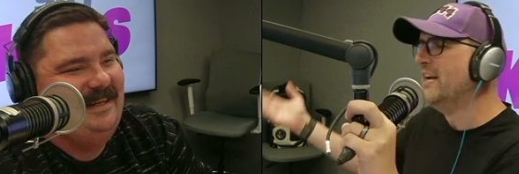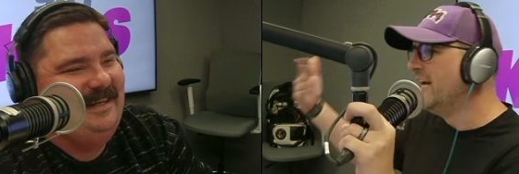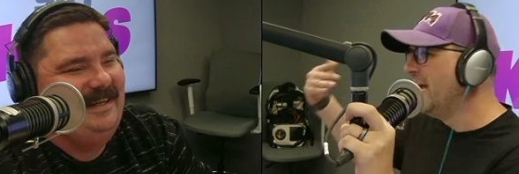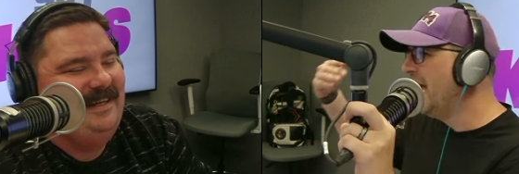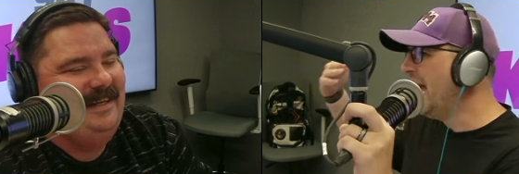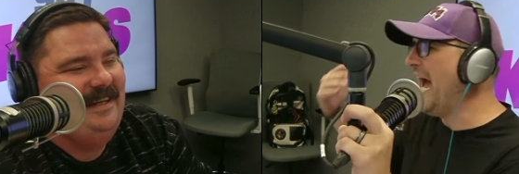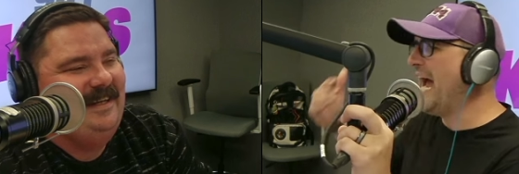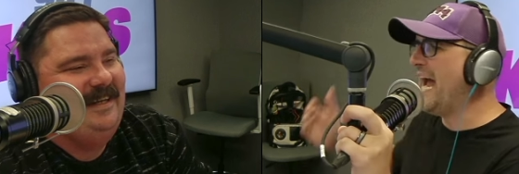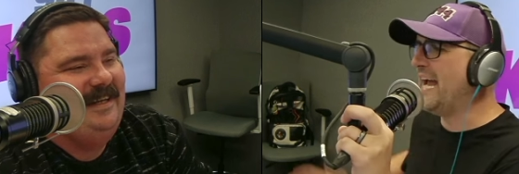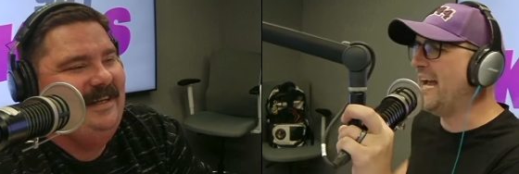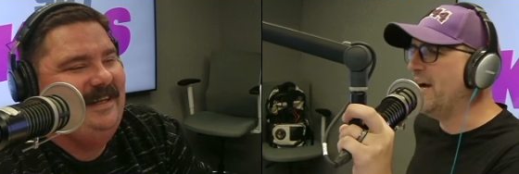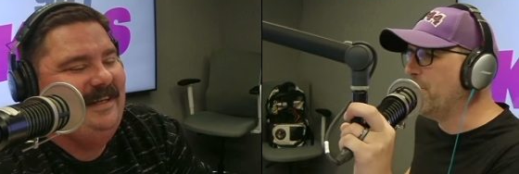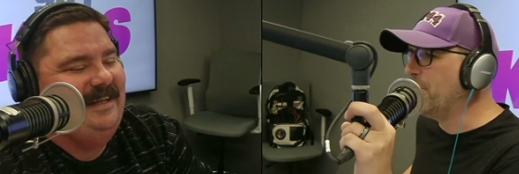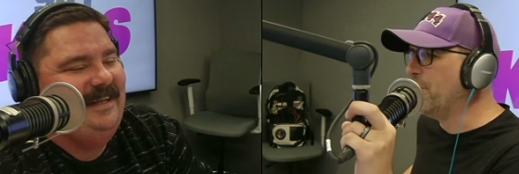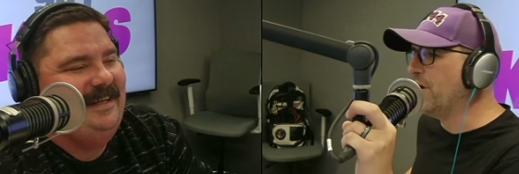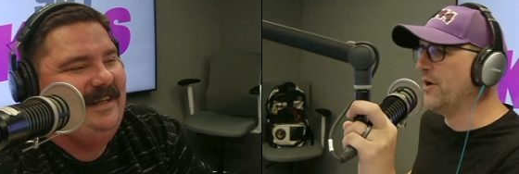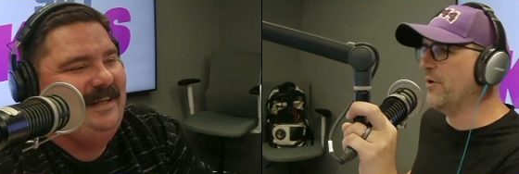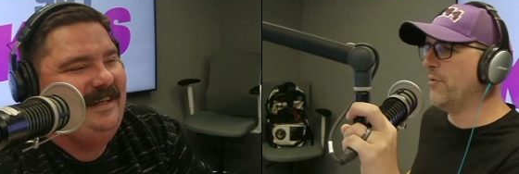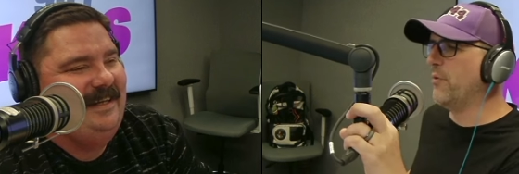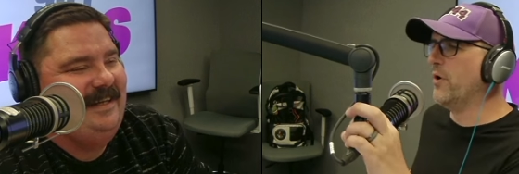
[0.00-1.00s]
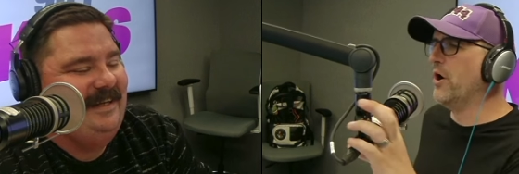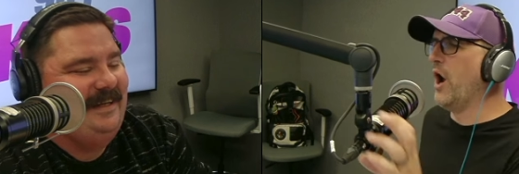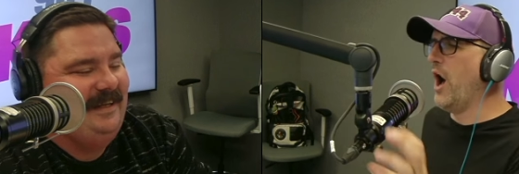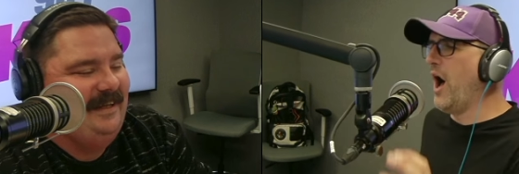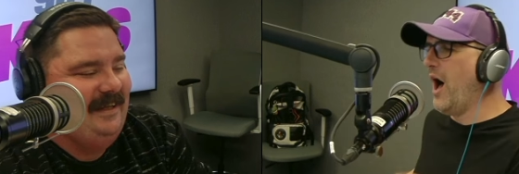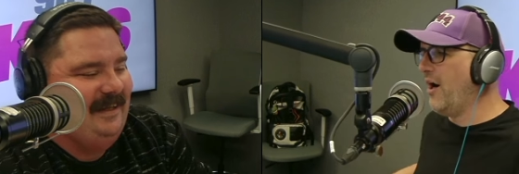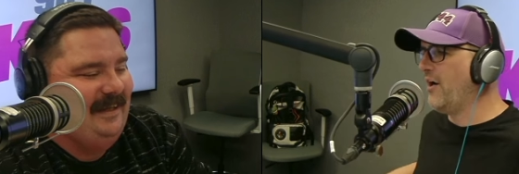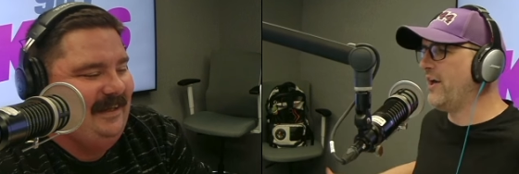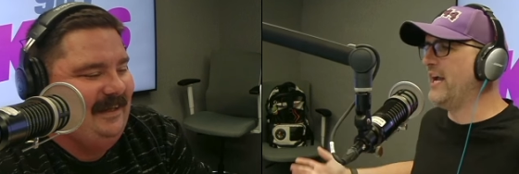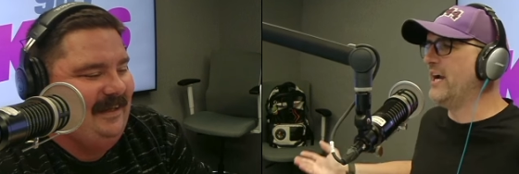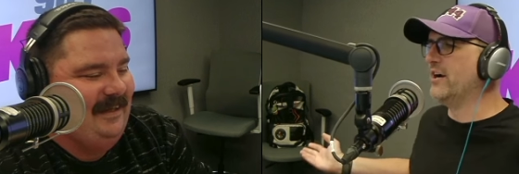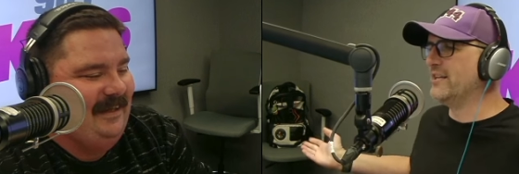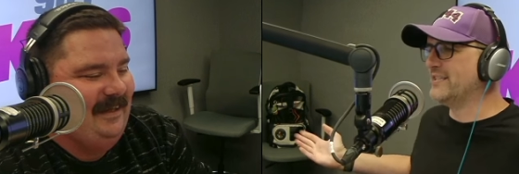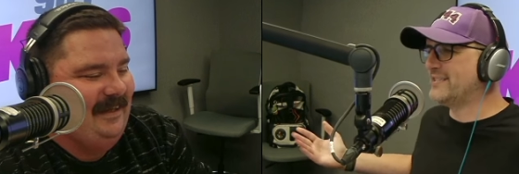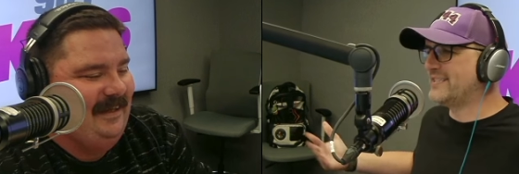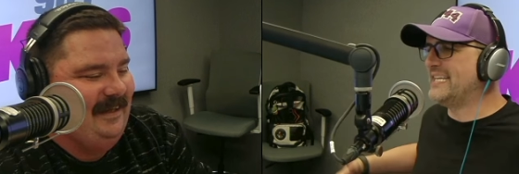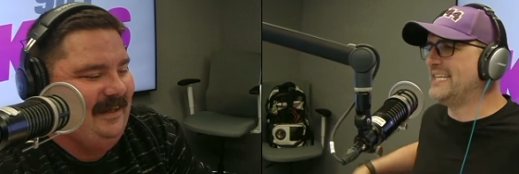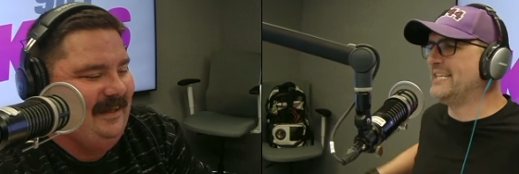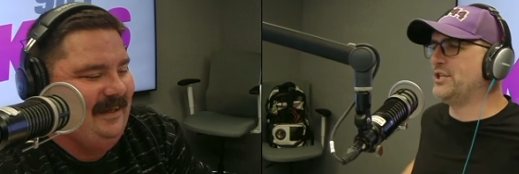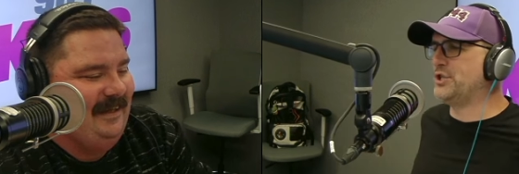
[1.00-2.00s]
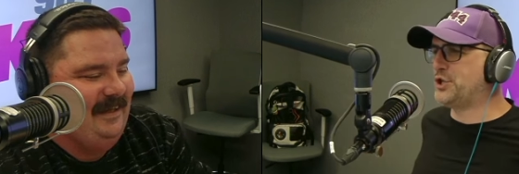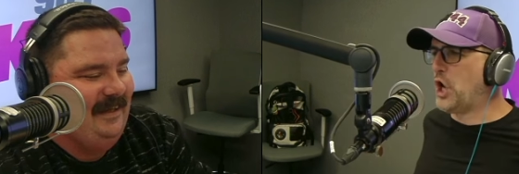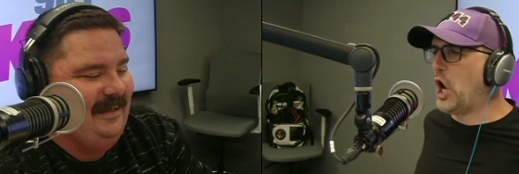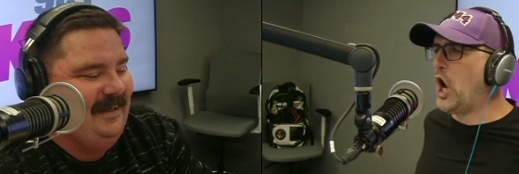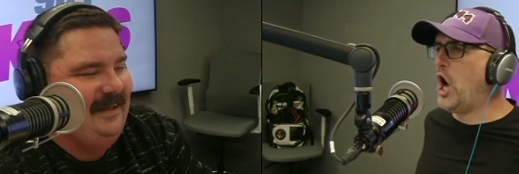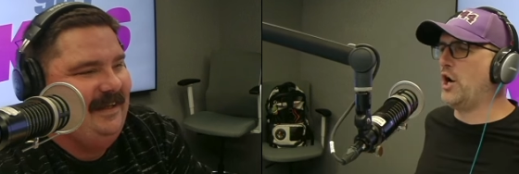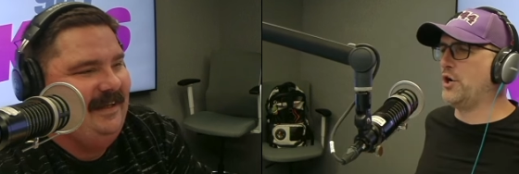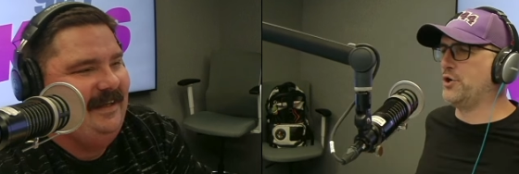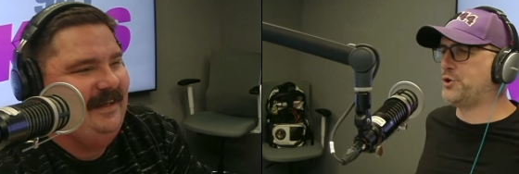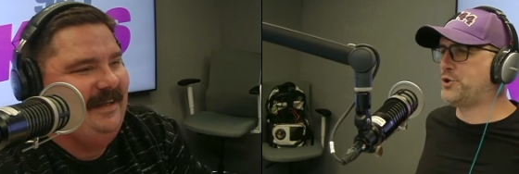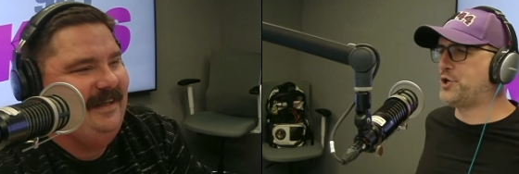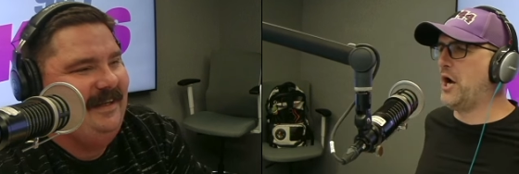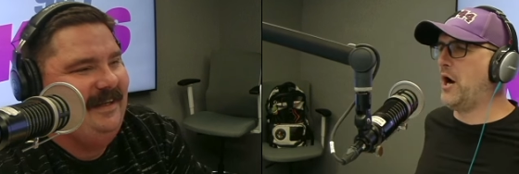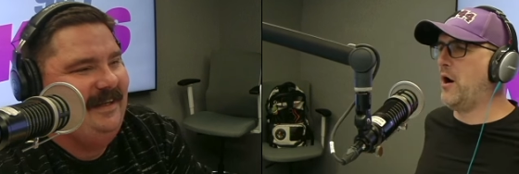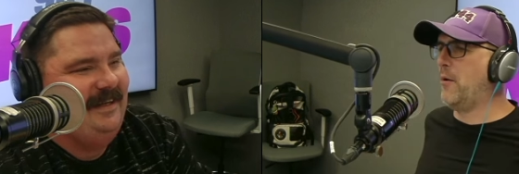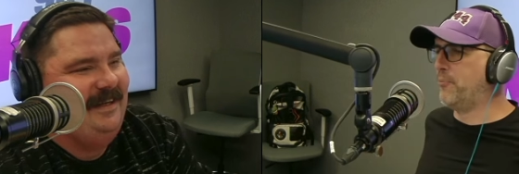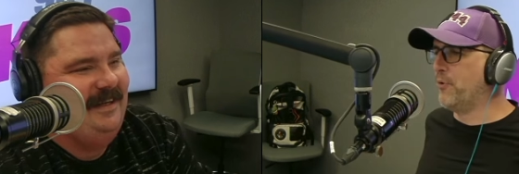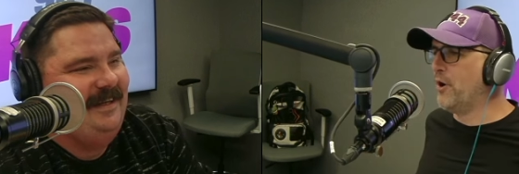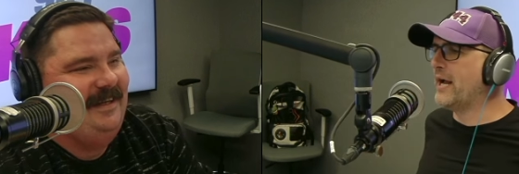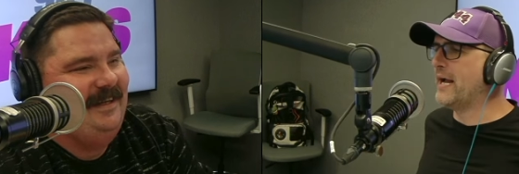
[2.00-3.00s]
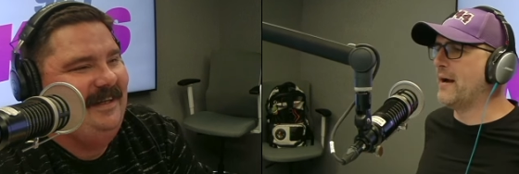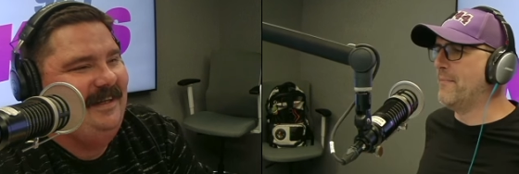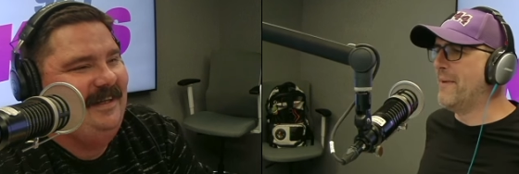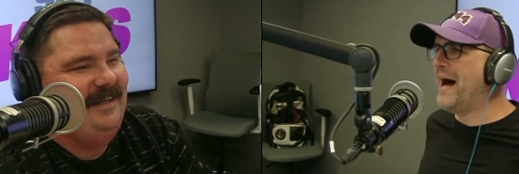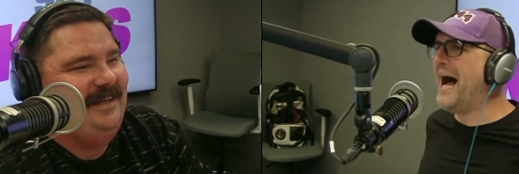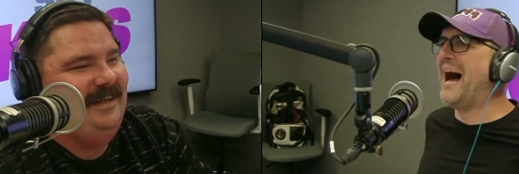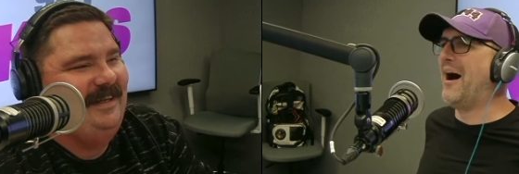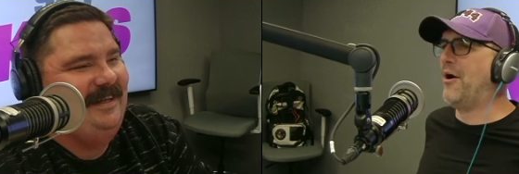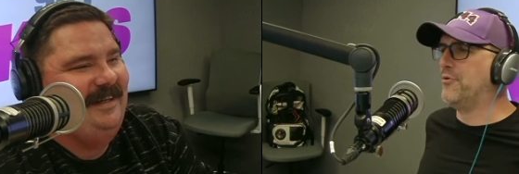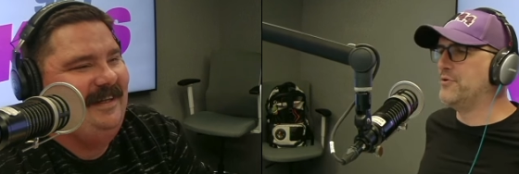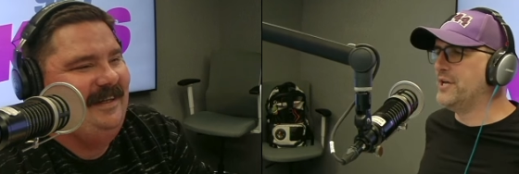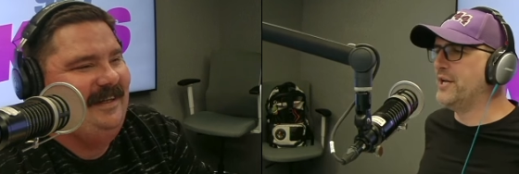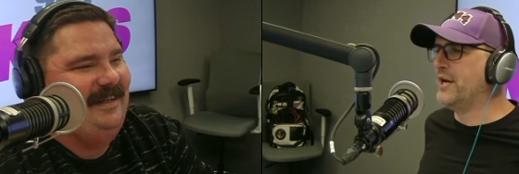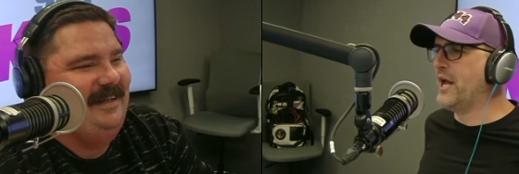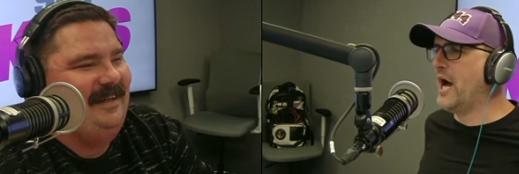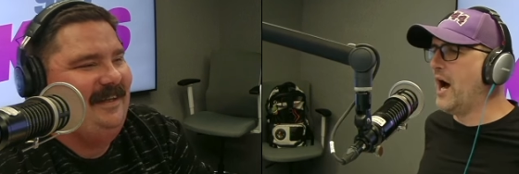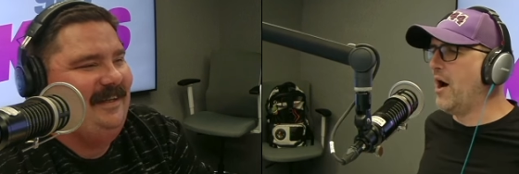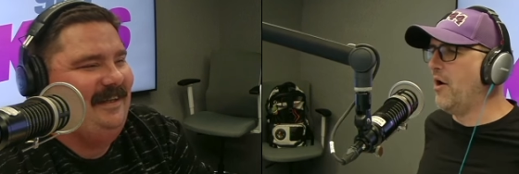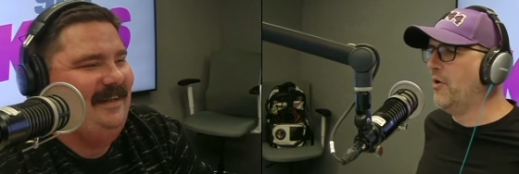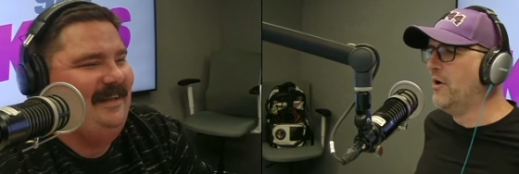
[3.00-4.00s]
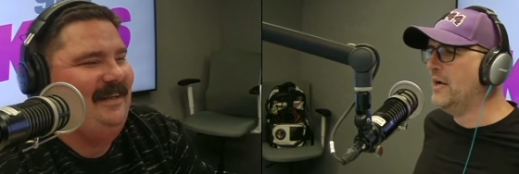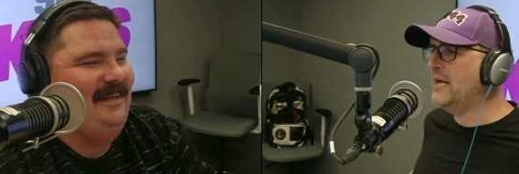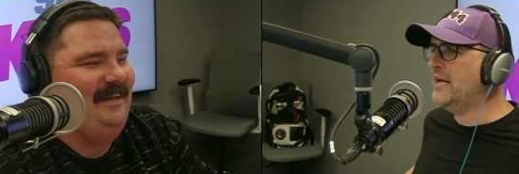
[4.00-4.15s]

Speaker 1: hey, we're, we're all here to see the dong show. Bring them out, you know?